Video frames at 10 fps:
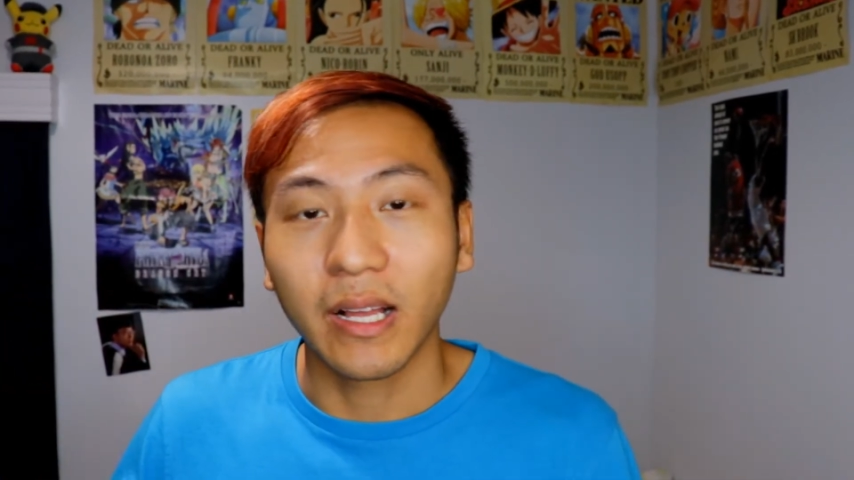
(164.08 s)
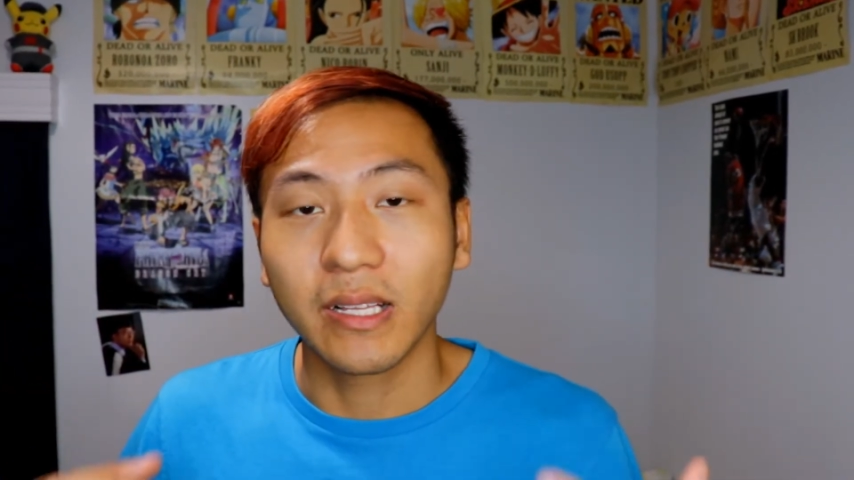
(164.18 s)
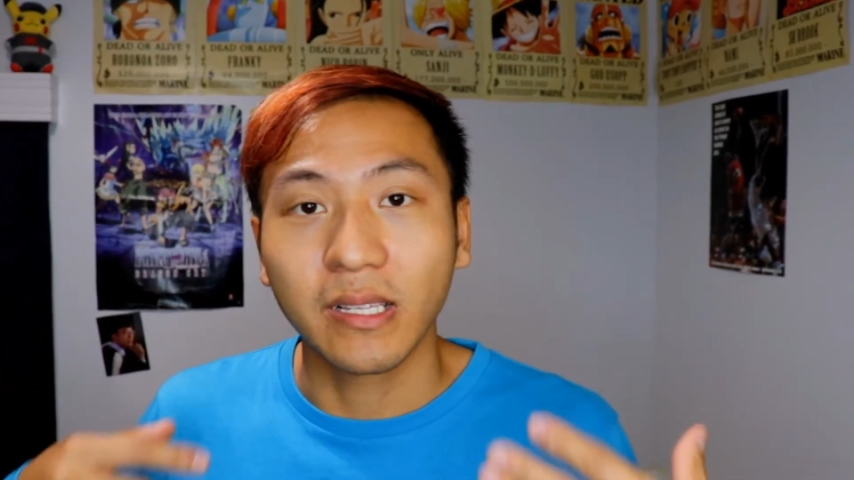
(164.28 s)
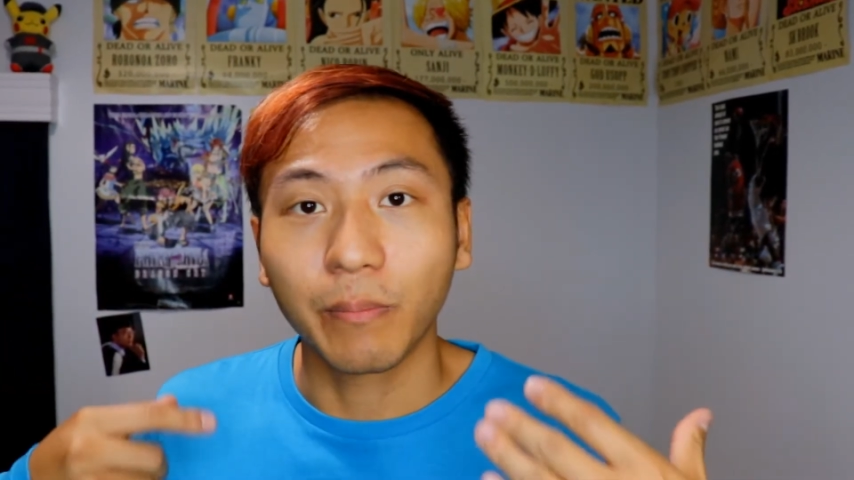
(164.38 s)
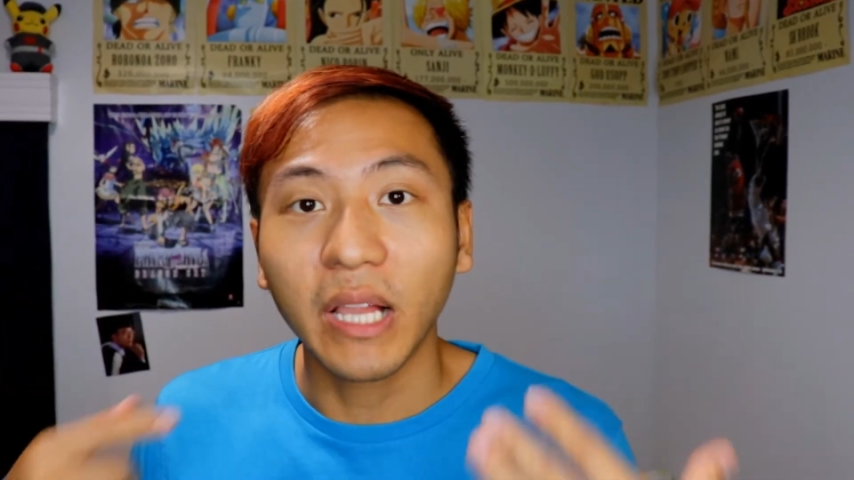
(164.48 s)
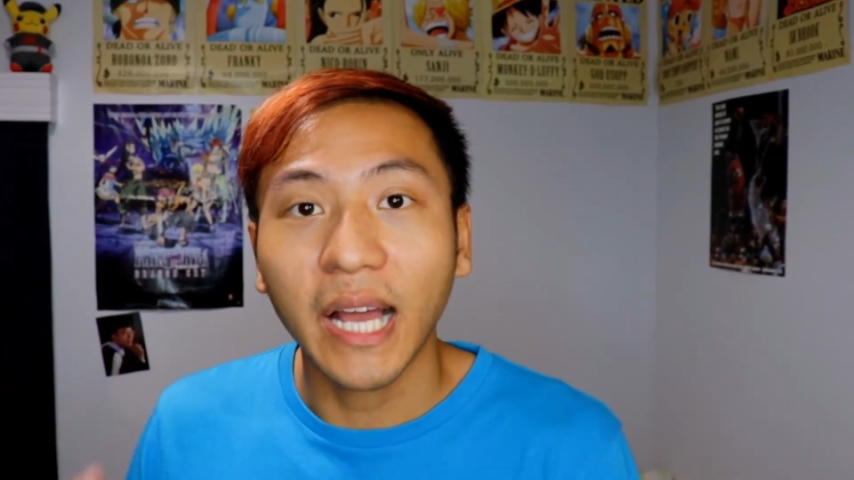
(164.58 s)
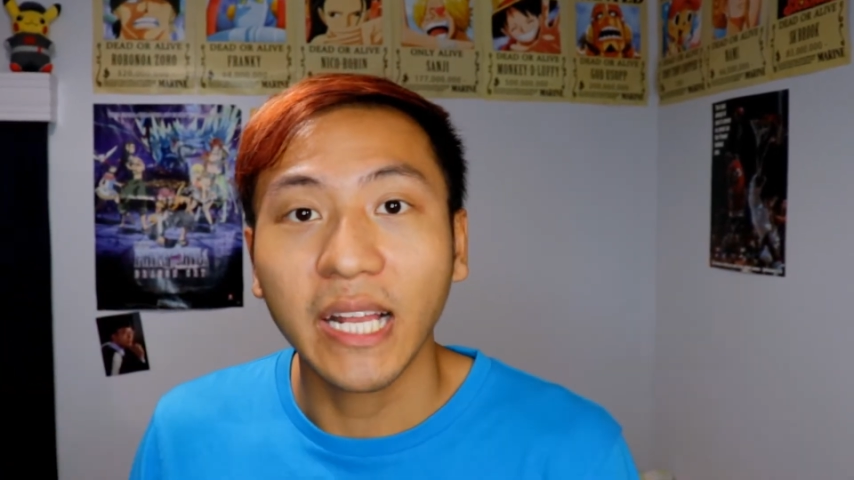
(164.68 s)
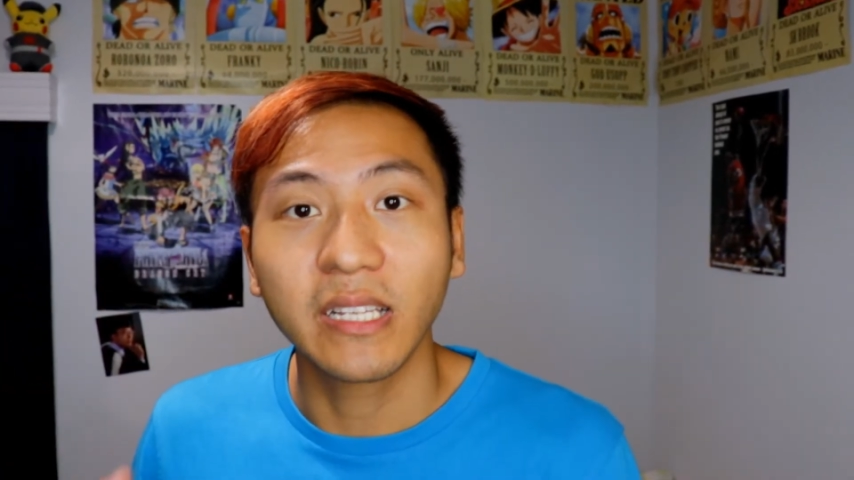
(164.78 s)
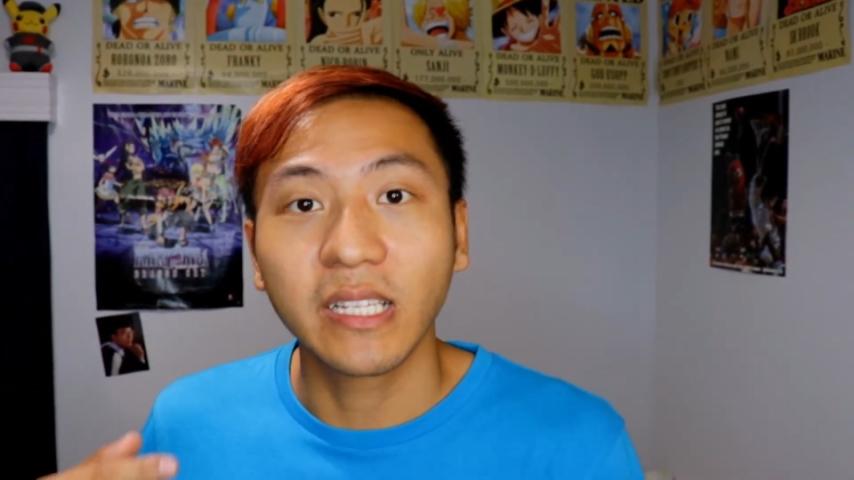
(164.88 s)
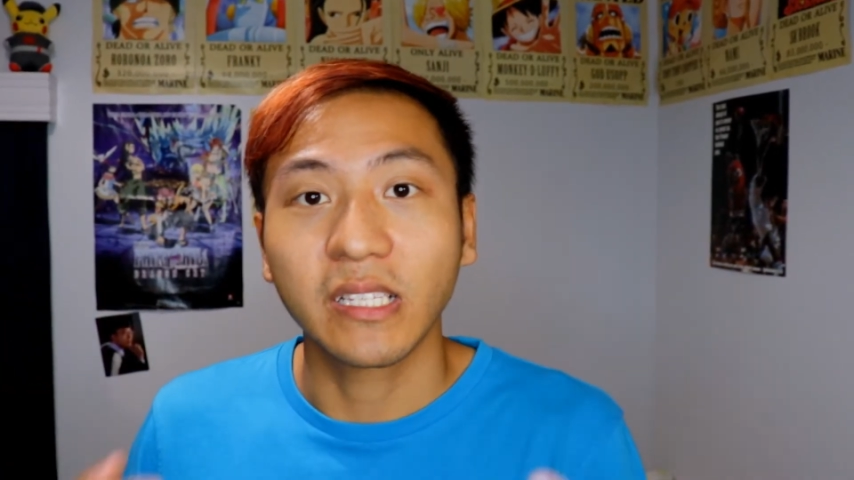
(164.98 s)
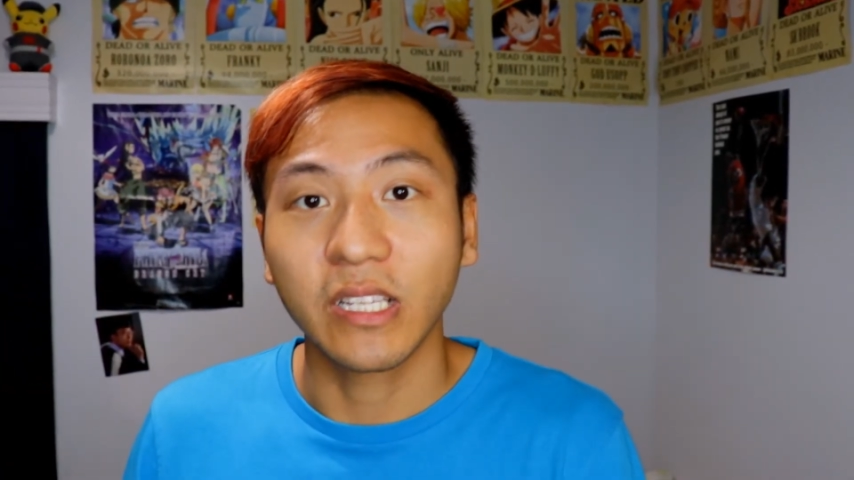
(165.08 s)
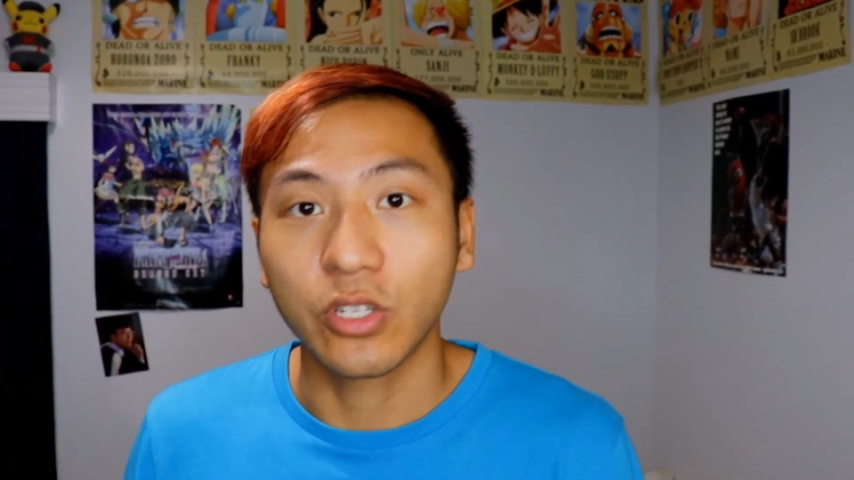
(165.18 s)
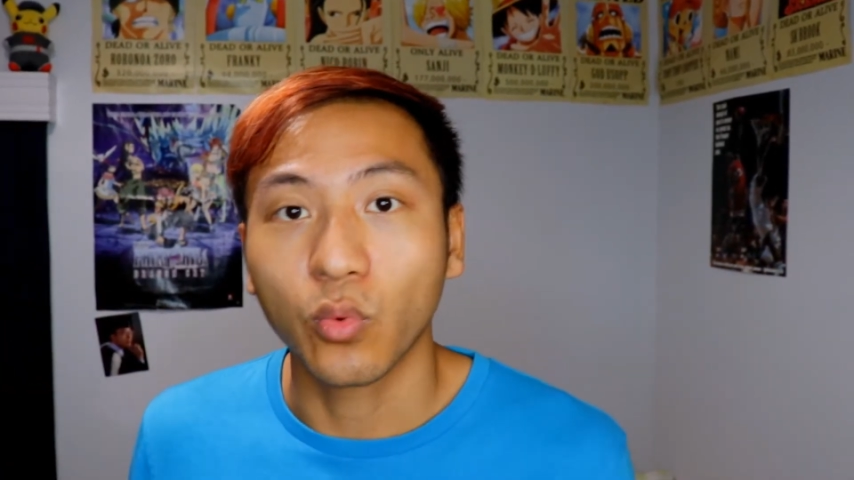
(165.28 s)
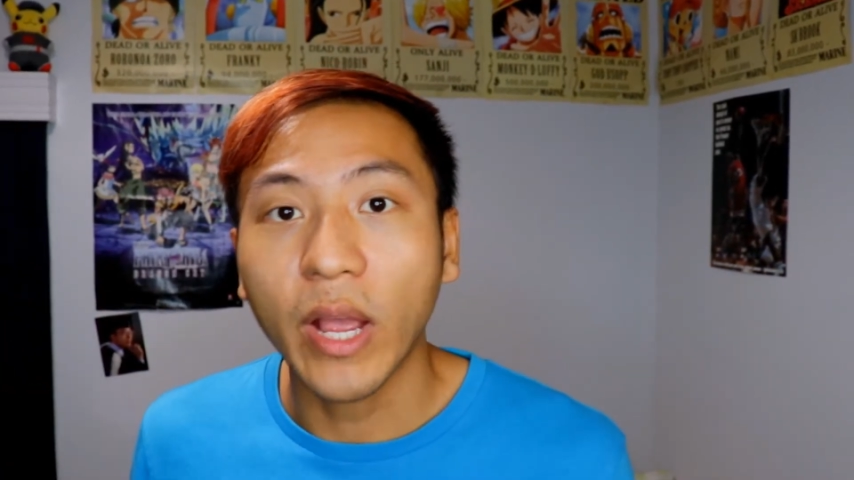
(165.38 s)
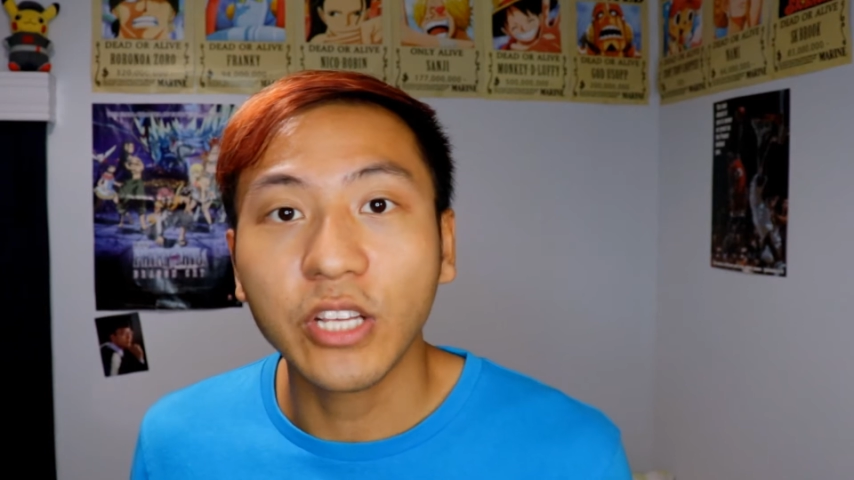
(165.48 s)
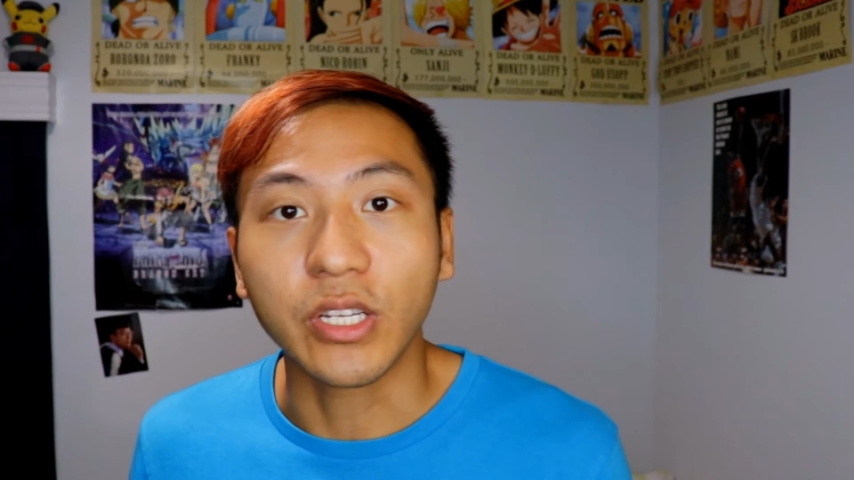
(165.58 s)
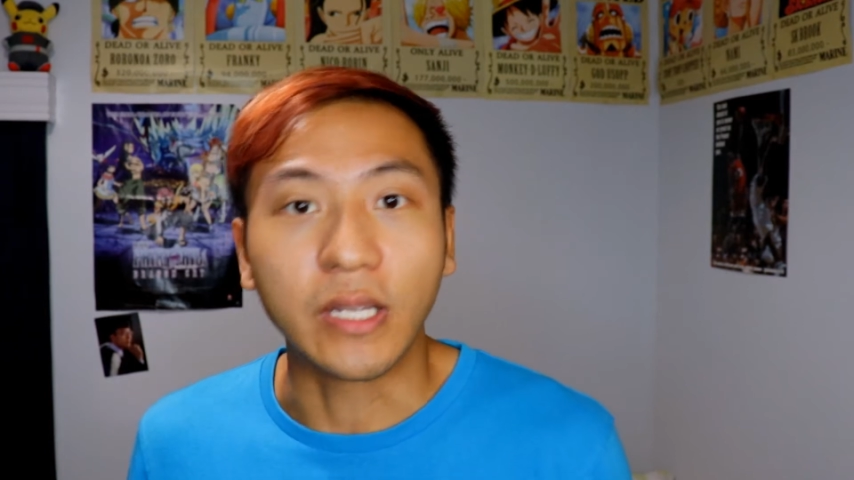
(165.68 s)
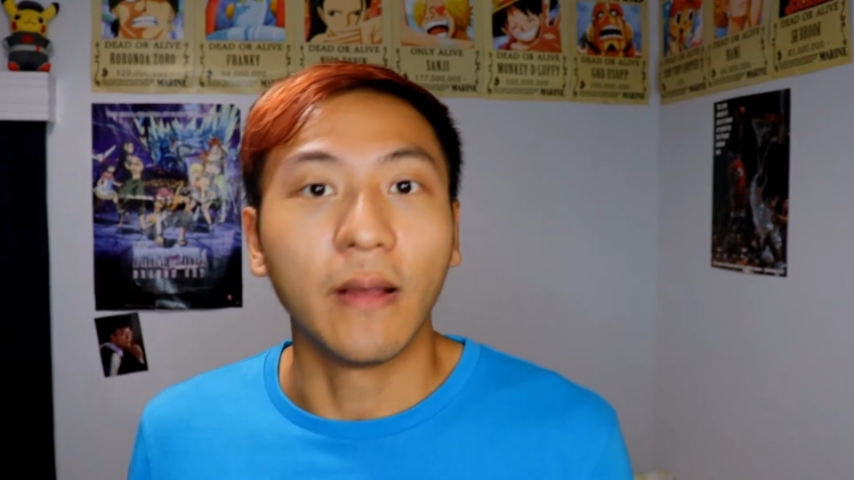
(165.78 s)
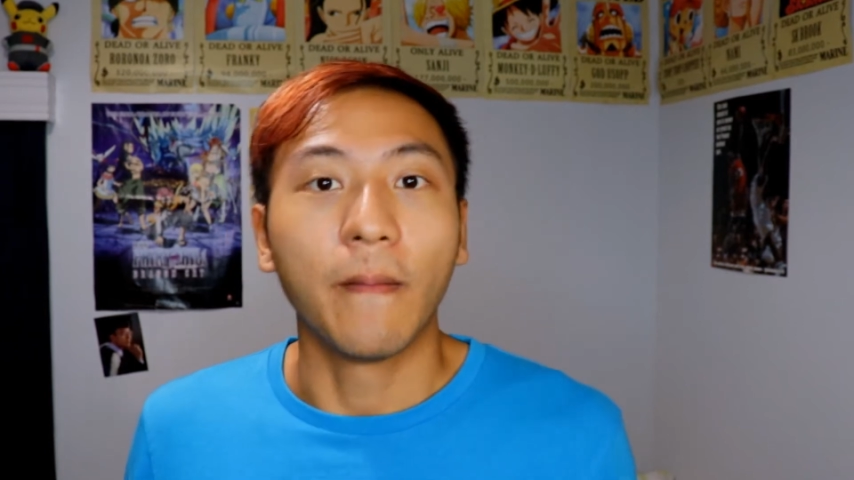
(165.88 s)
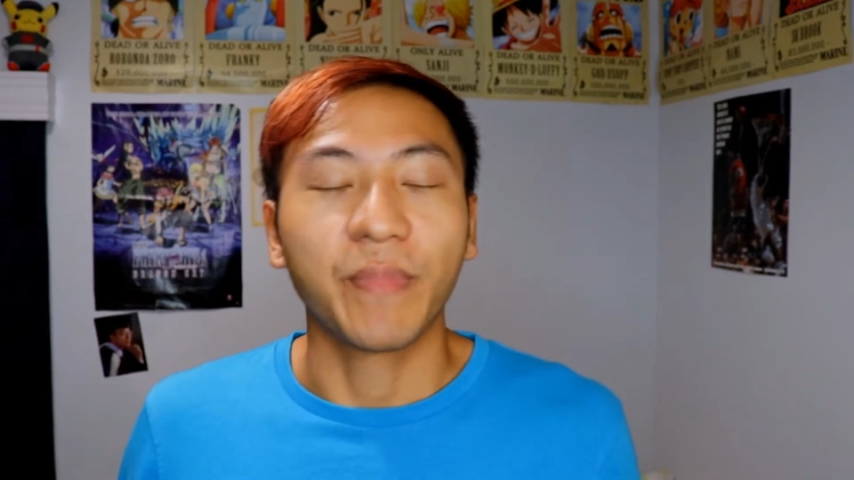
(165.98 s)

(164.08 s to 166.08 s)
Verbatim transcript: is applied in this situation.